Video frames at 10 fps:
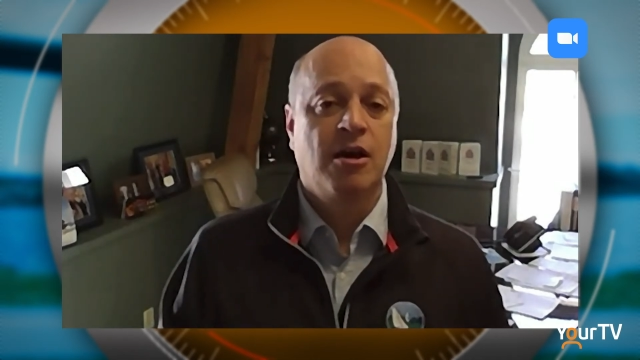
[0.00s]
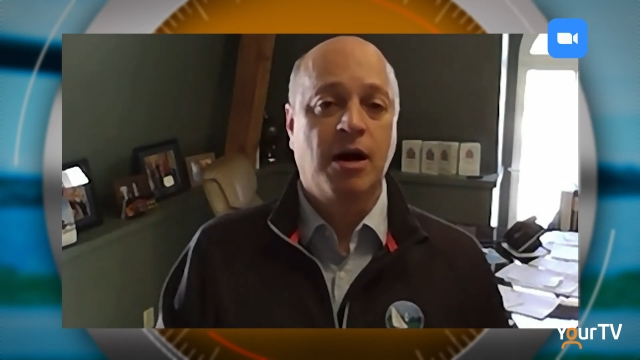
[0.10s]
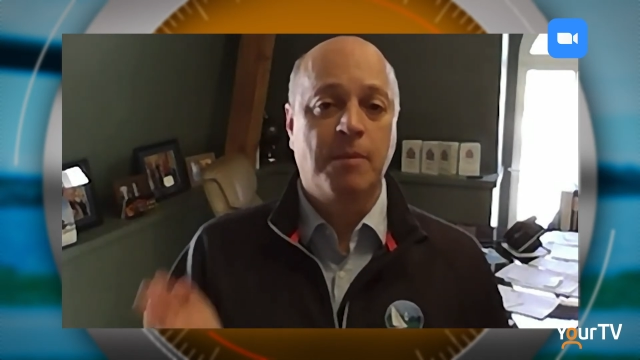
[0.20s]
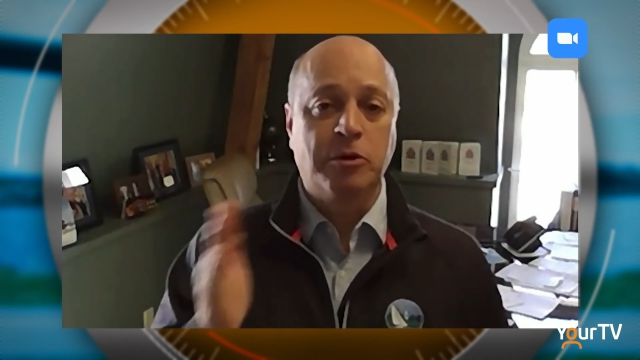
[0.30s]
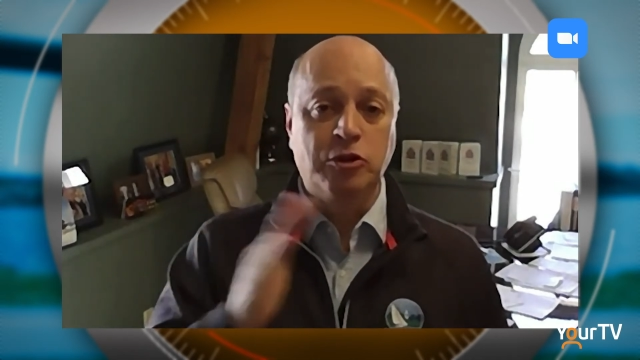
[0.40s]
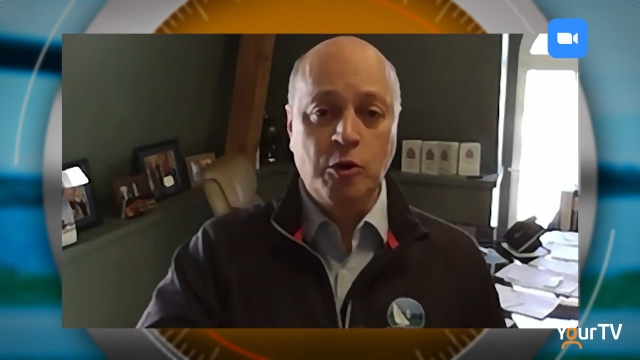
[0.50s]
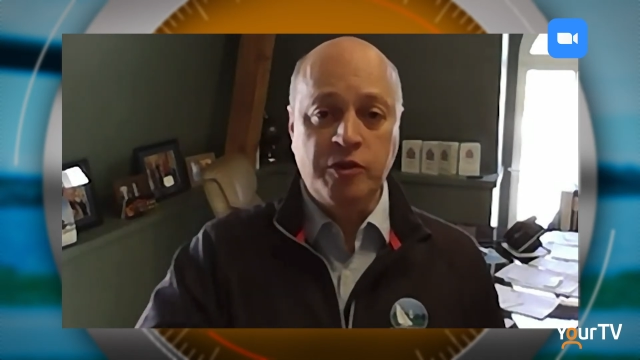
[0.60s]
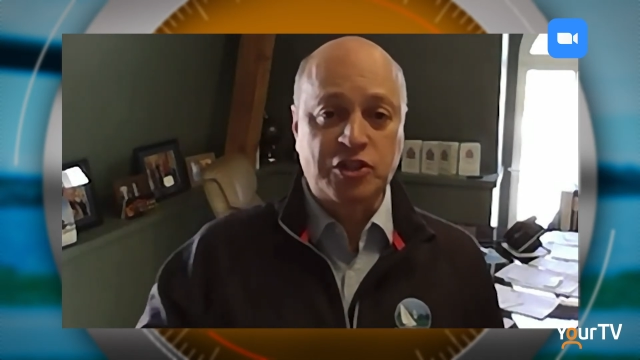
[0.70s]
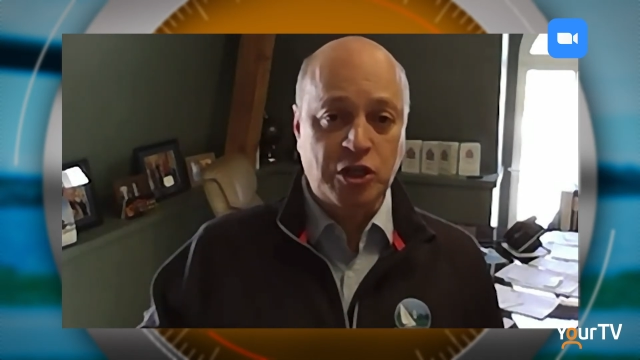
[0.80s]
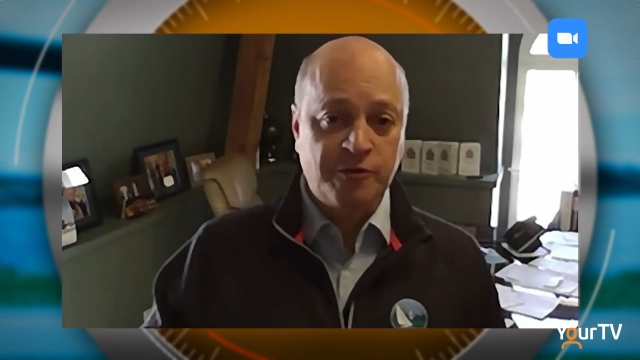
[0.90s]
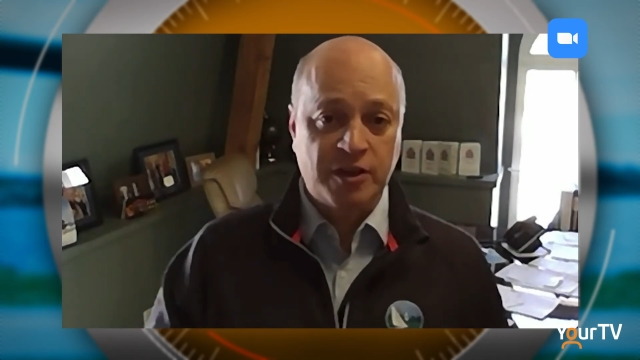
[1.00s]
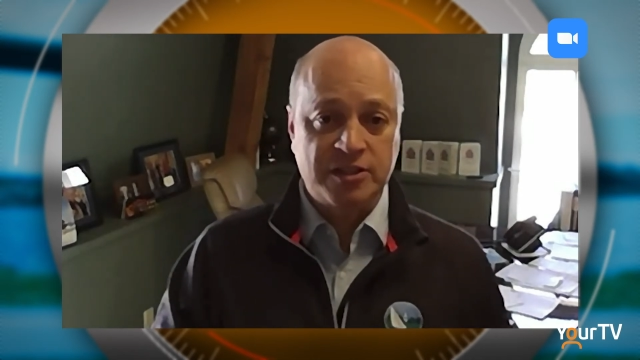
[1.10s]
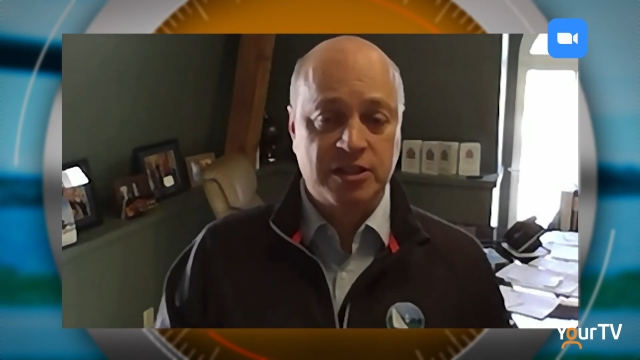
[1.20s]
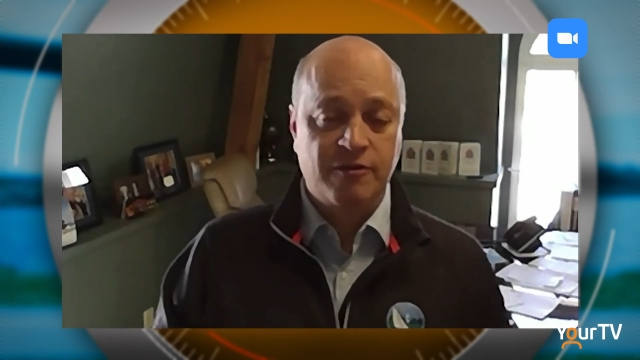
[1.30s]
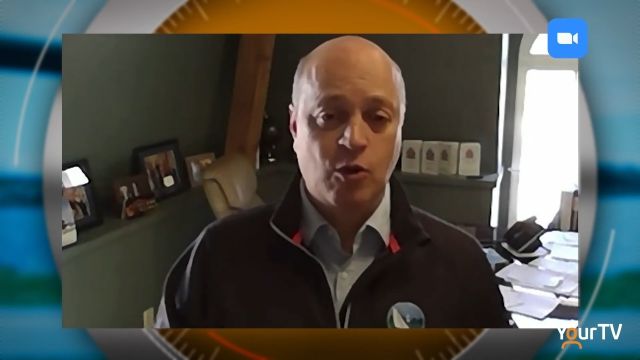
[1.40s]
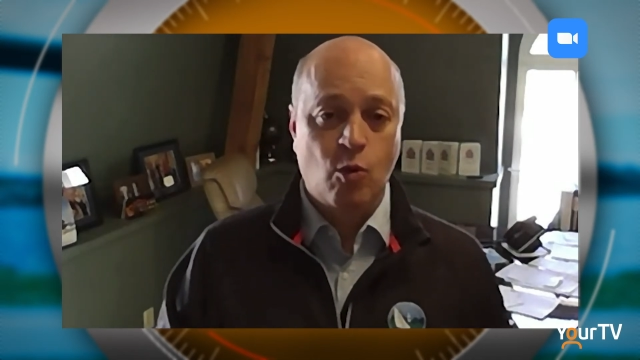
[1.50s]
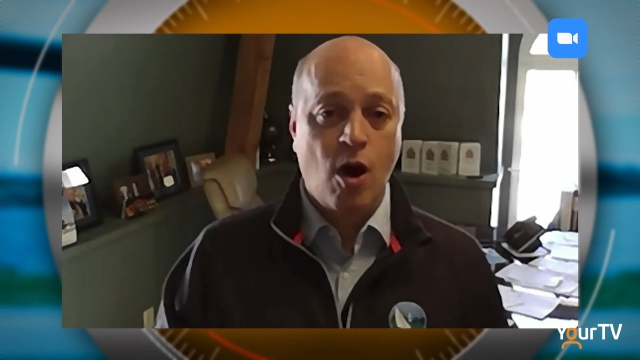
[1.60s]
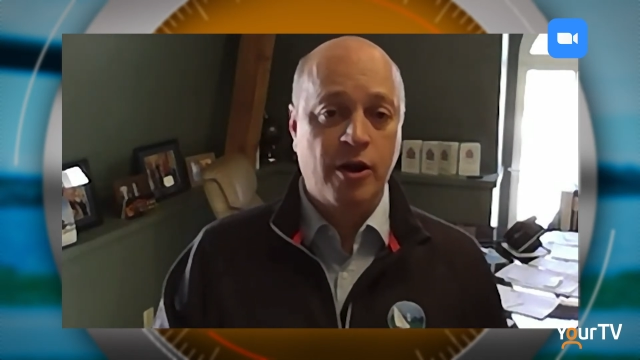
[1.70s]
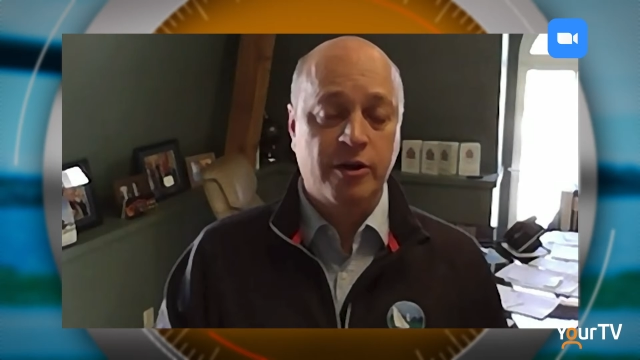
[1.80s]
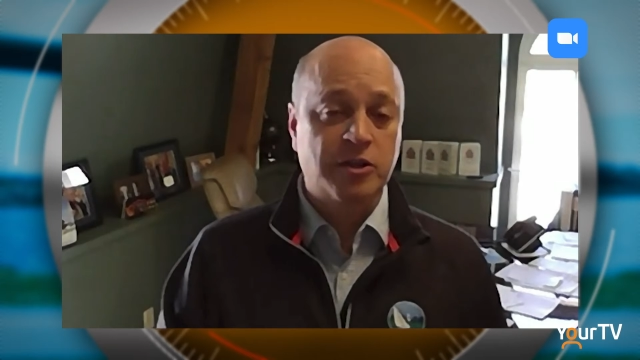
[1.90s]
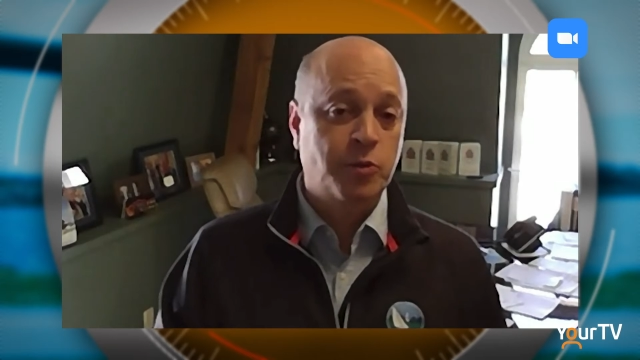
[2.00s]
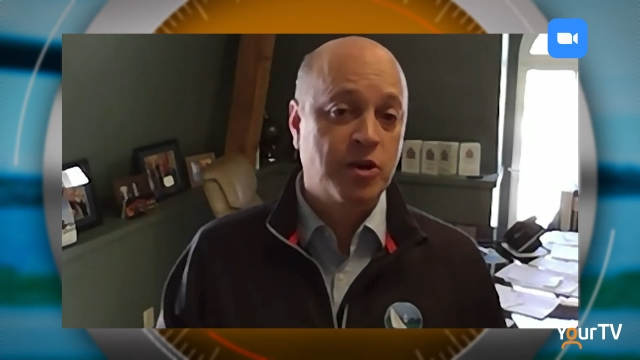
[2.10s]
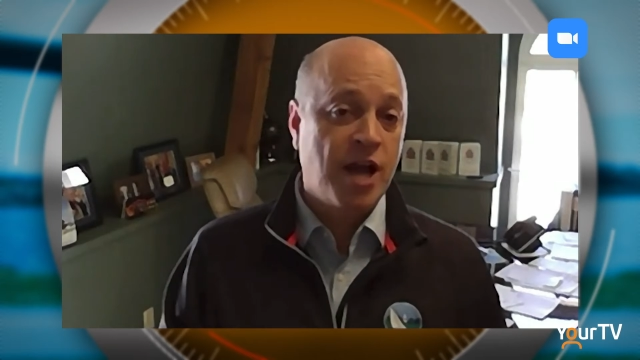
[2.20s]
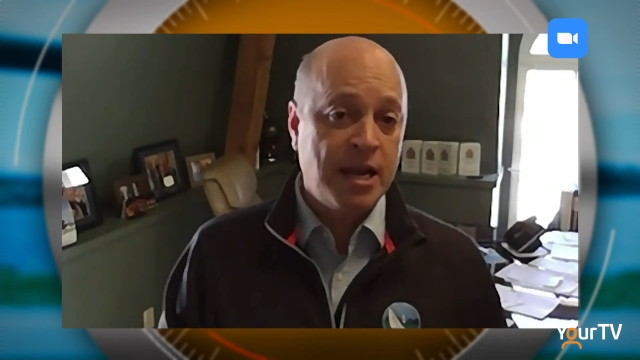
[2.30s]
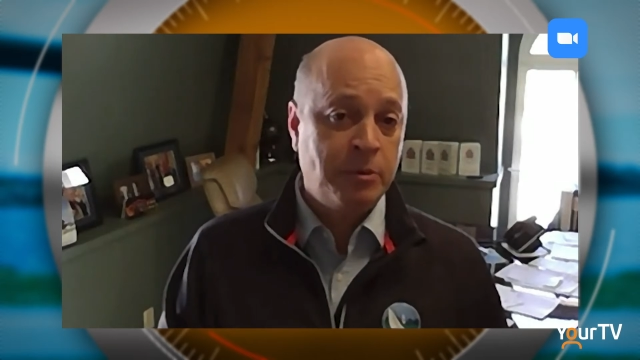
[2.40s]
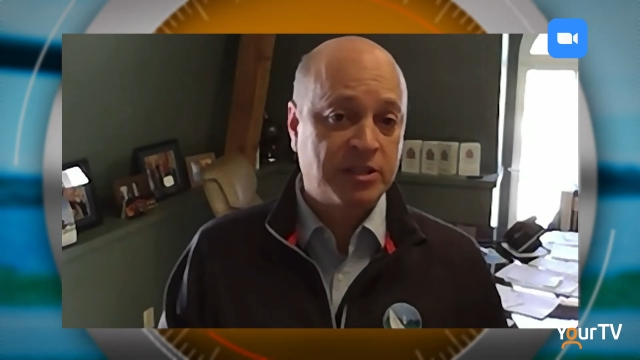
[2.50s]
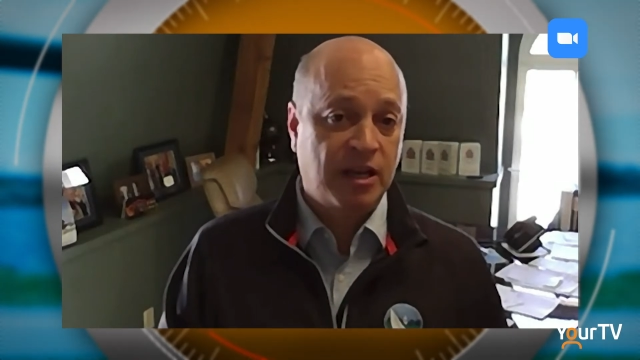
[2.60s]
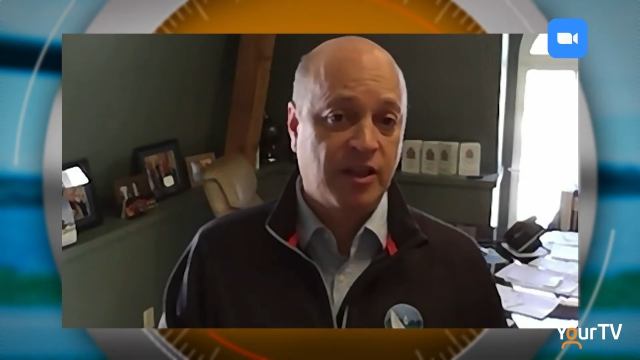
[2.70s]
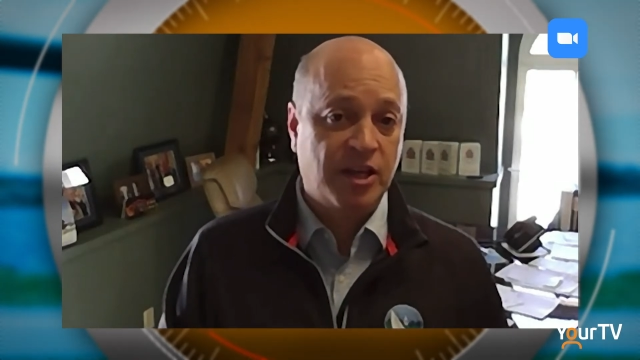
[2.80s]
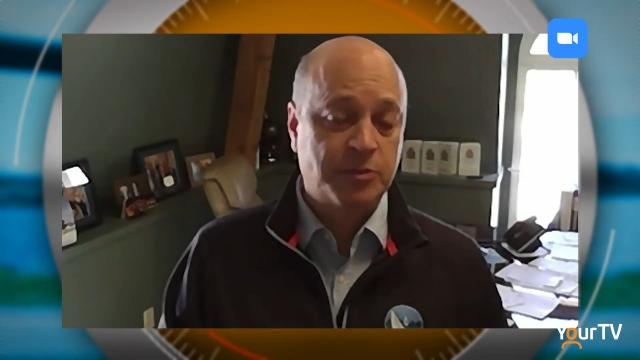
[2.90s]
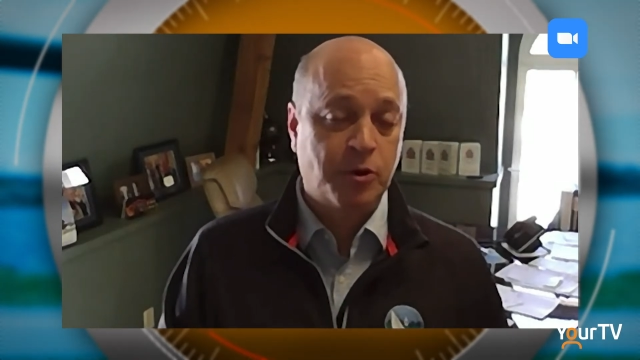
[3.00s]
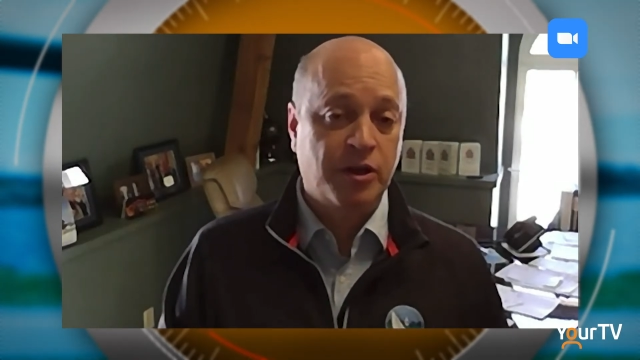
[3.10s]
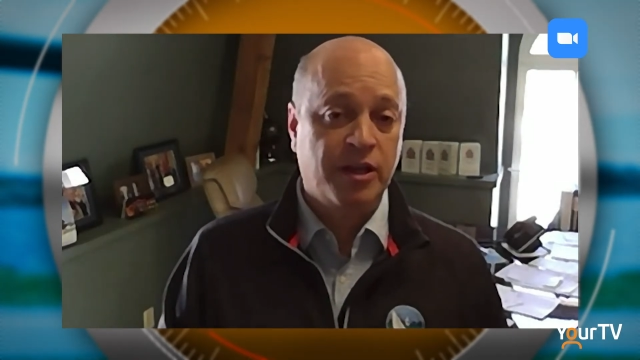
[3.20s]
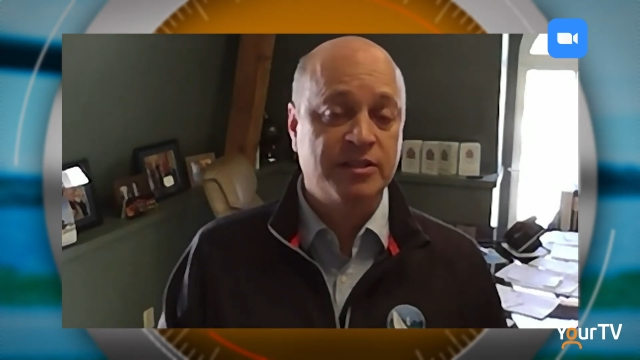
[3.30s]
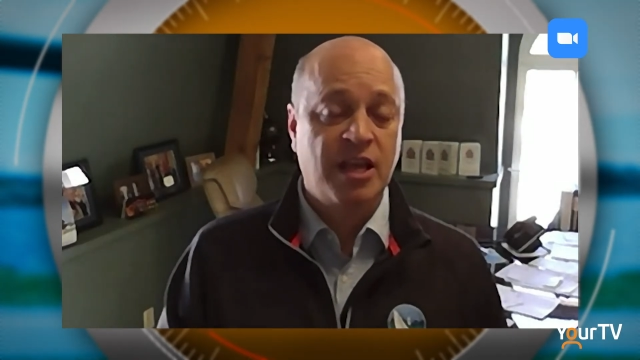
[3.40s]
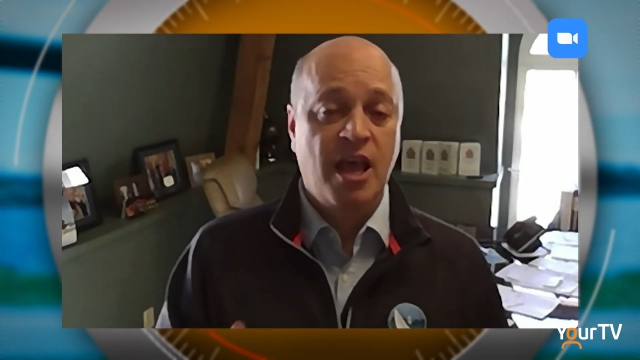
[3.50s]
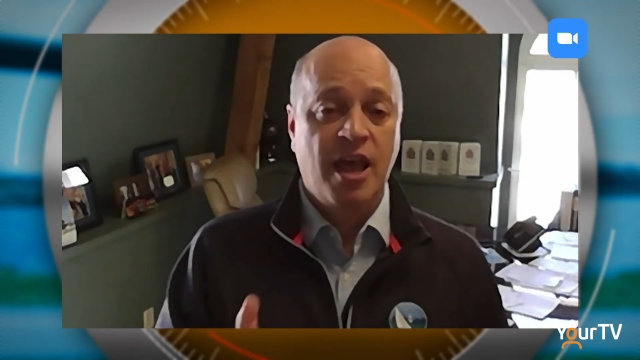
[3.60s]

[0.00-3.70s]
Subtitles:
Below the surface of the water is where 90% of the iceberg is.